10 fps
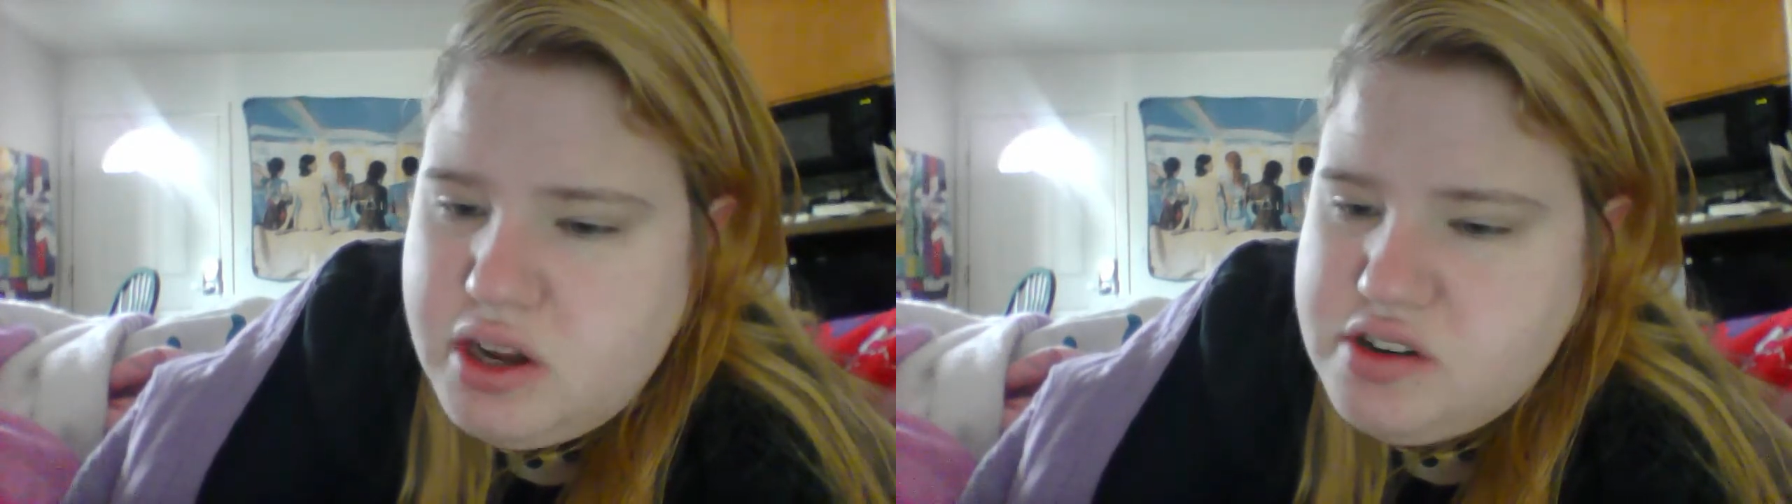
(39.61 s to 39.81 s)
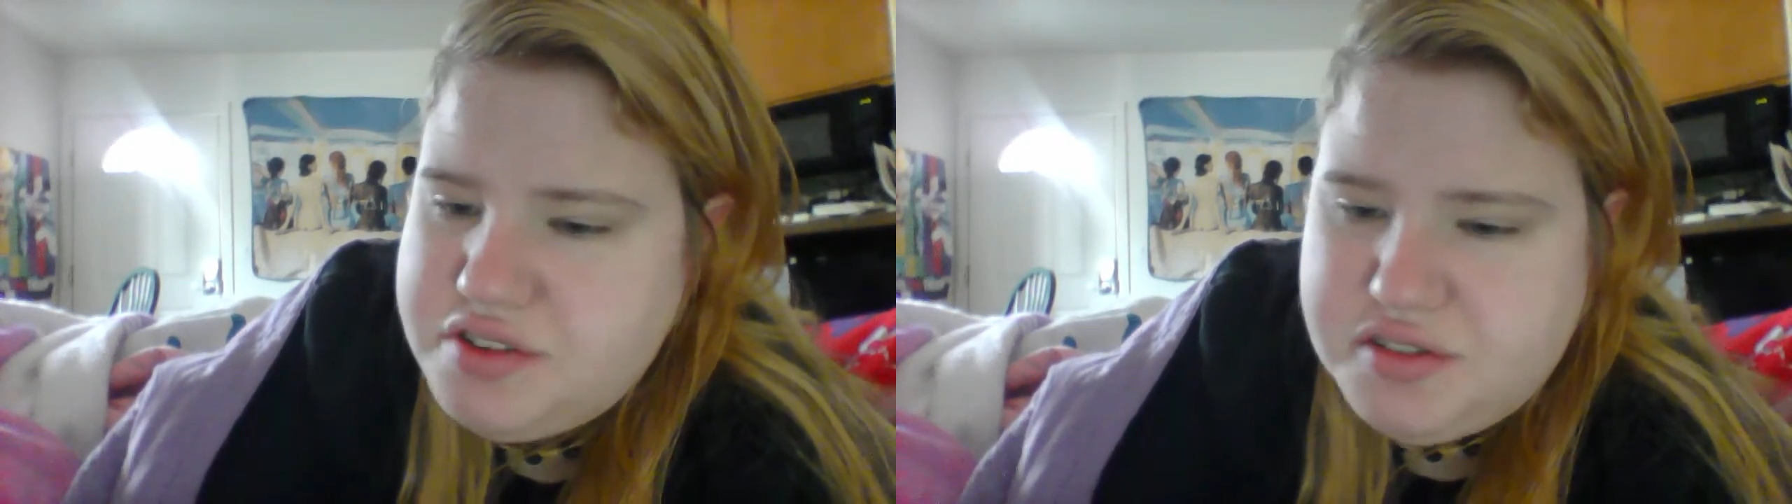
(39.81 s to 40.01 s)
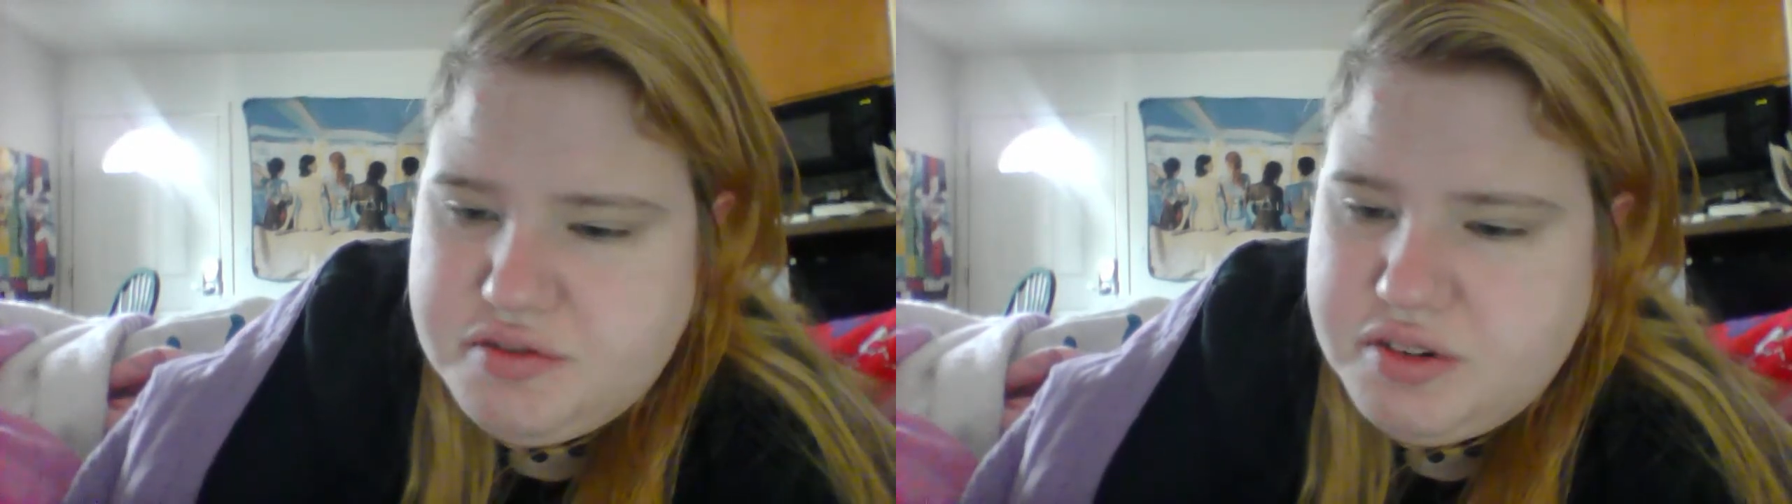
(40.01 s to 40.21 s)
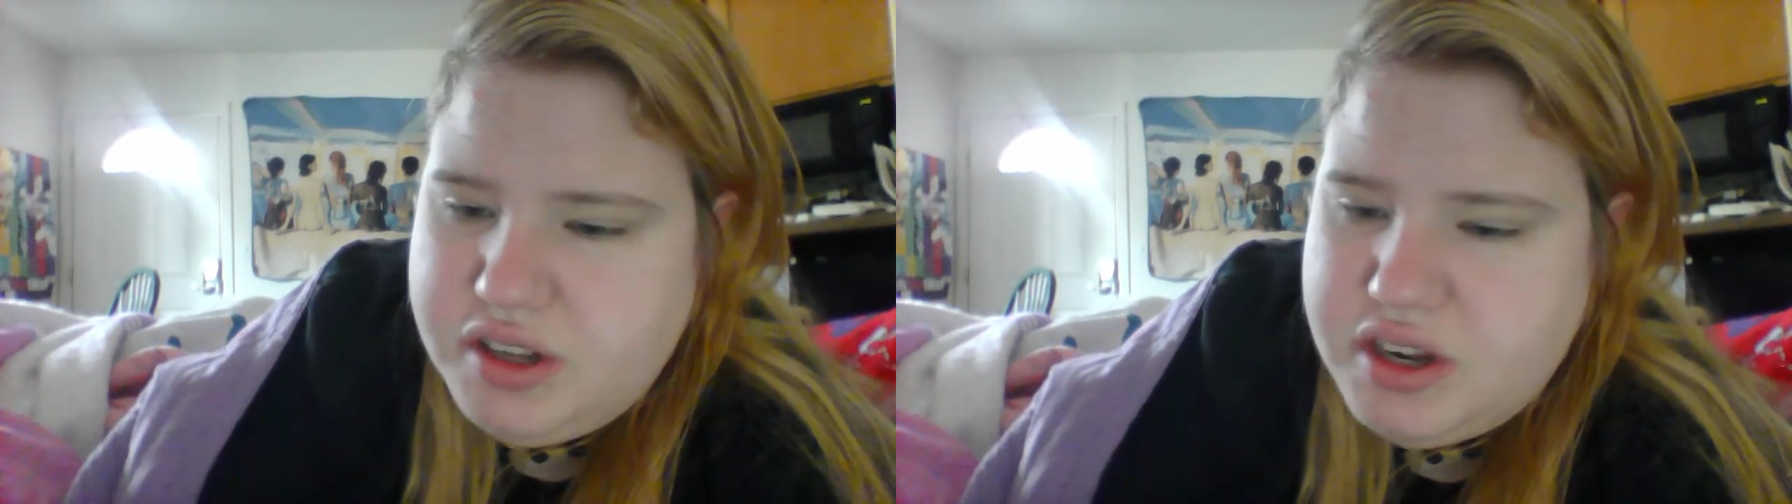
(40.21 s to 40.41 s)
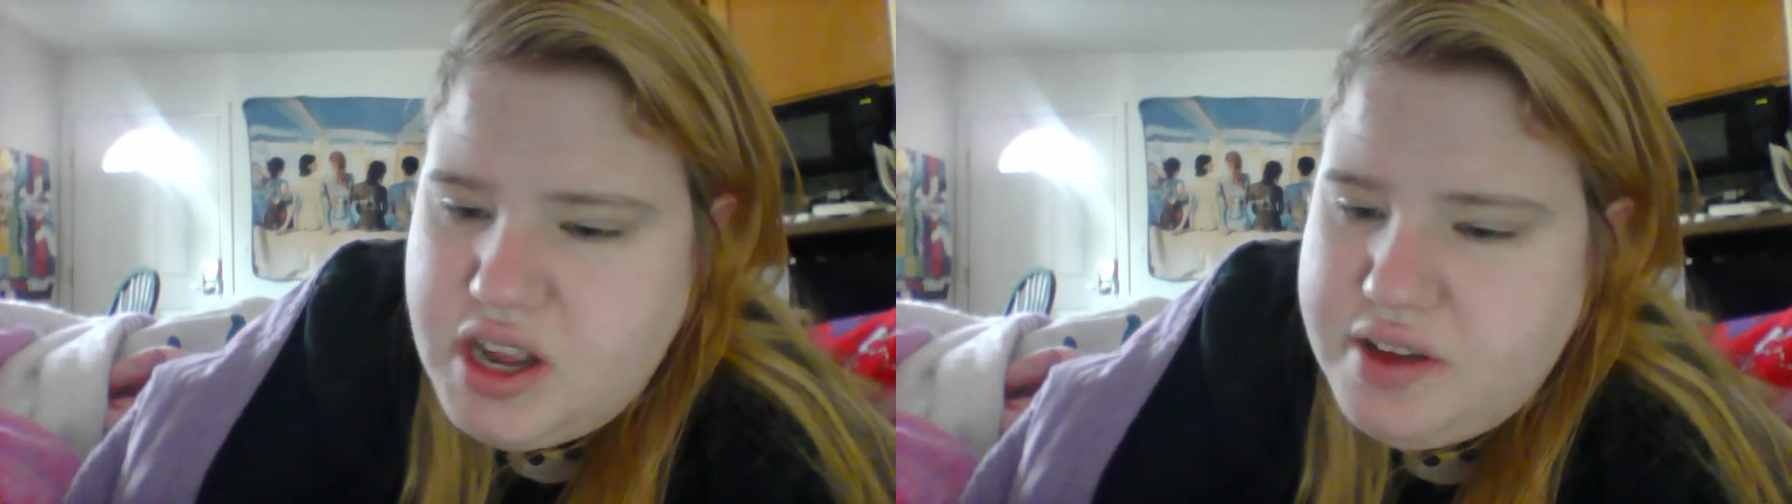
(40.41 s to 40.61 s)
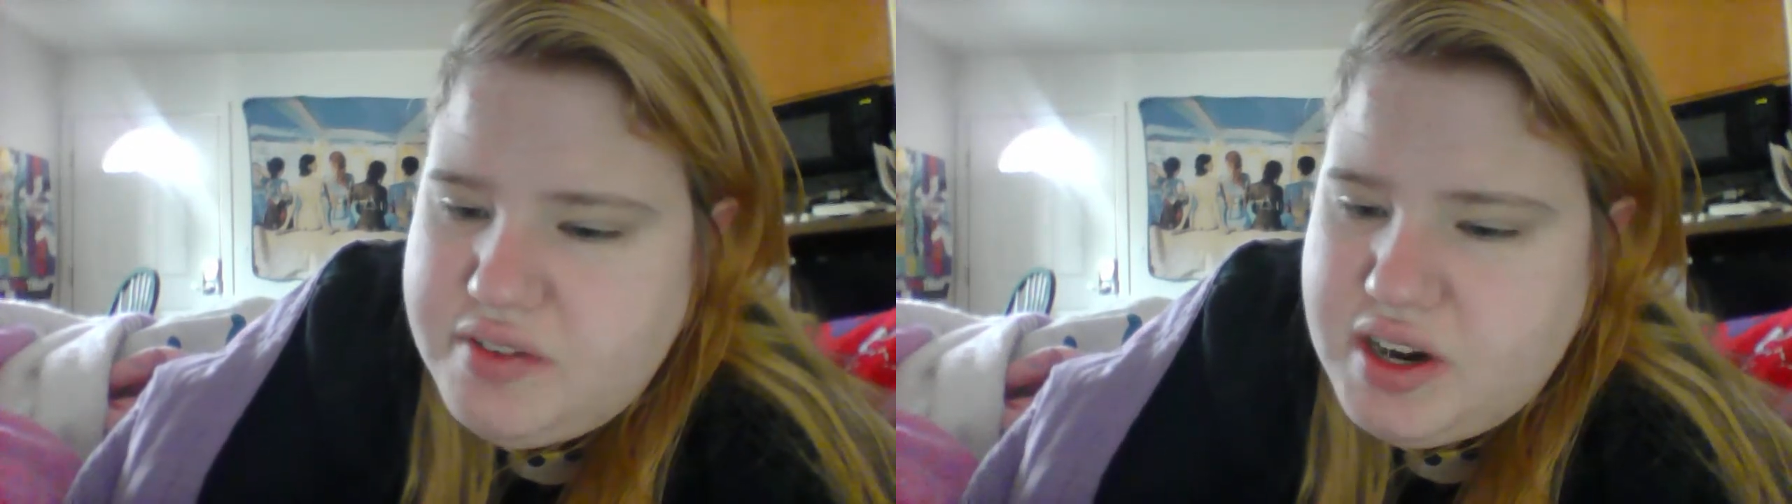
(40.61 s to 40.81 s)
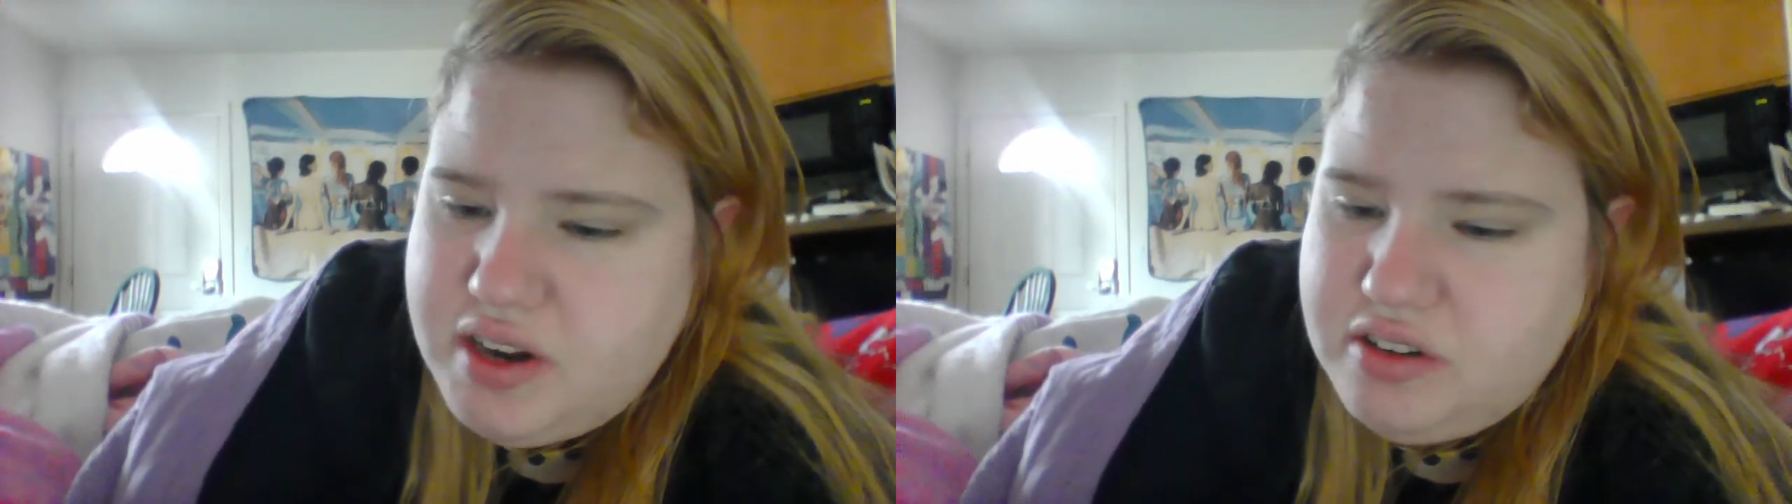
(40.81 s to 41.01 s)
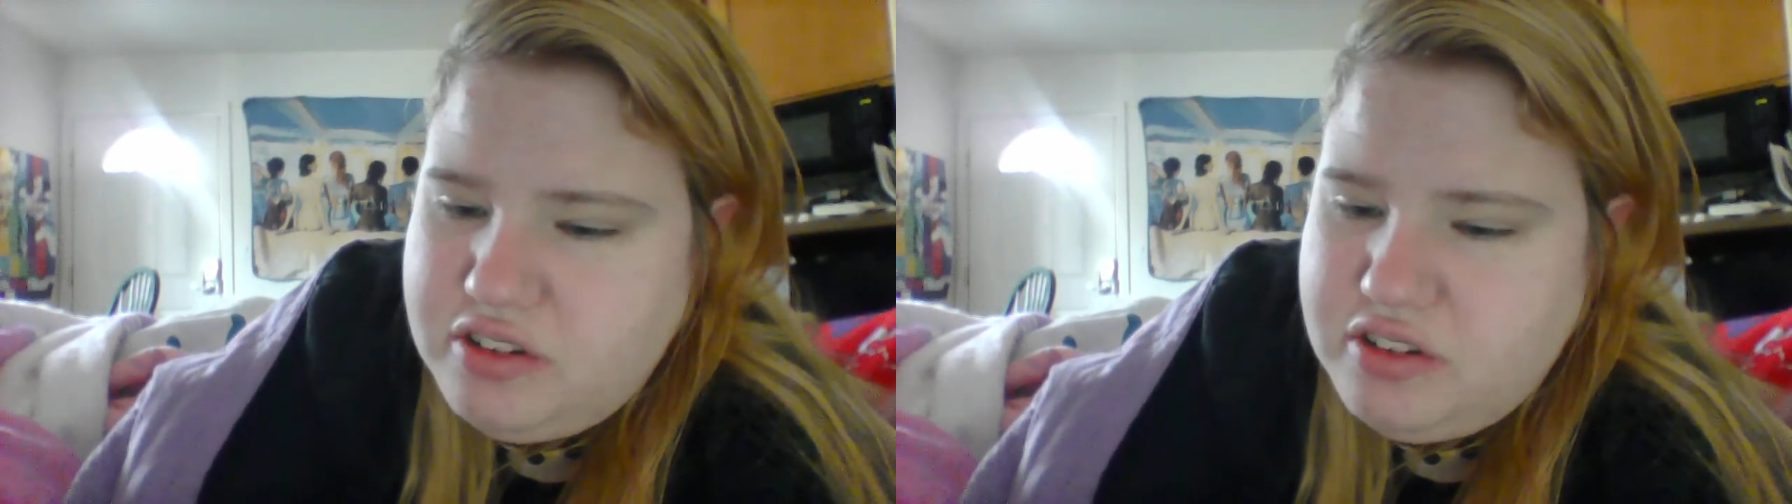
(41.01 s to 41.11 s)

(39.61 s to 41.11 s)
I just really haven't had